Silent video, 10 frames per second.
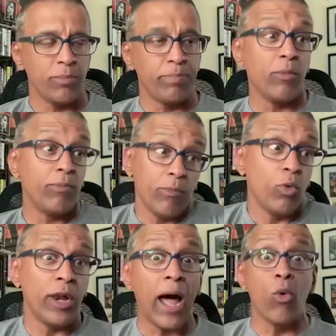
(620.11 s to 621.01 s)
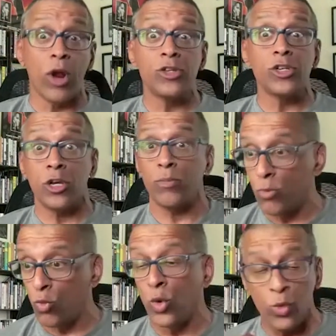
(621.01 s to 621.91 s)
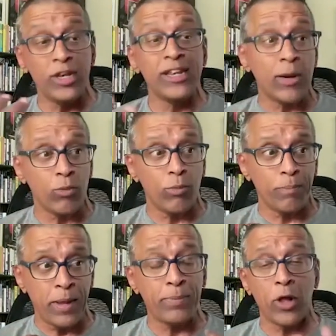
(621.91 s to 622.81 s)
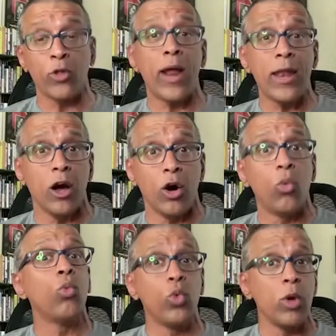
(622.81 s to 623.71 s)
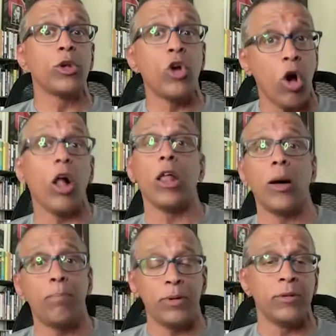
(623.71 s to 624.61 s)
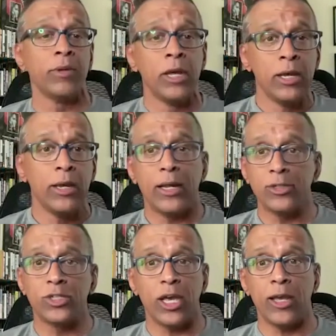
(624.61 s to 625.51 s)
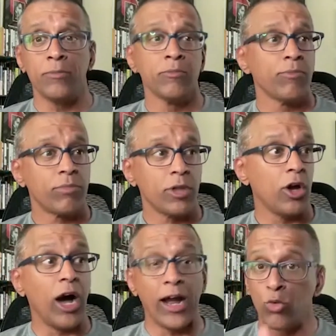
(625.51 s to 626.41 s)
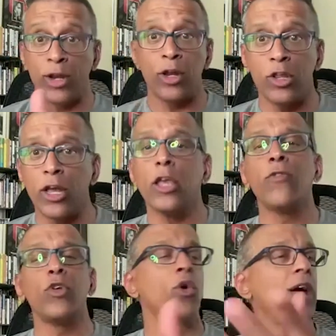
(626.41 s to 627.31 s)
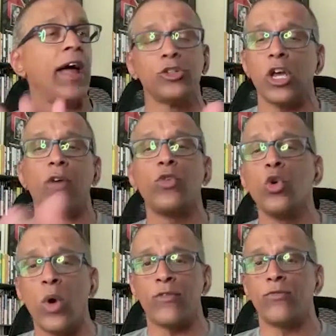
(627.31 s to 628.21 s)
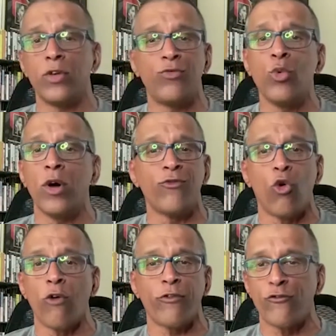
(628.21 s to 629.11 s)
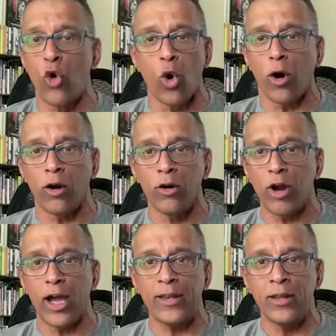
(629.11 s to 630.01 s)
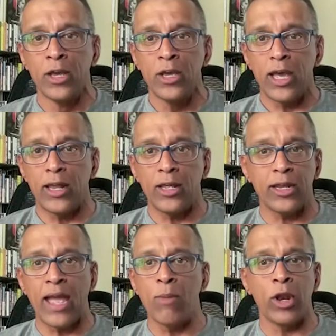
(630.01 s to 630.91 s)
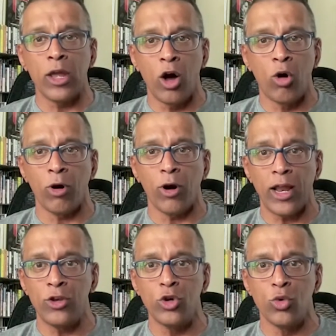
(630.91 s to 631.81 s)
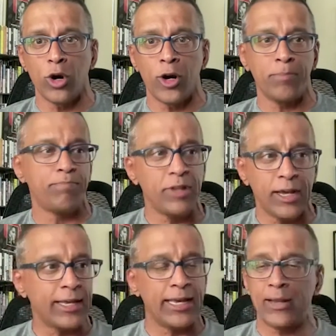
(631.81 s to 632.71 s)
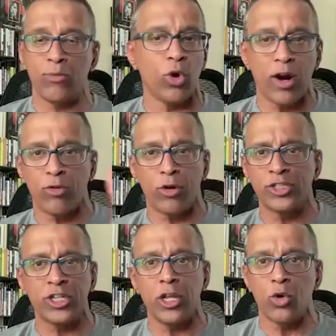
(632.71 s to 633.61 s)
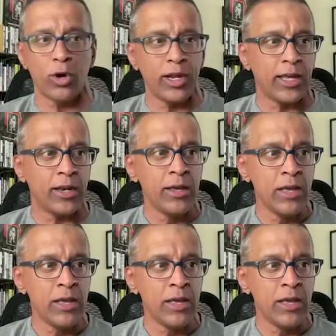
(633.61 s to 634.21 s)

But when we'd get people on the radio, we would call up and say, I'd ring you like if you LJ if you went 4 for 4 right and hit a game winning homer and you were like in wherever city you were in,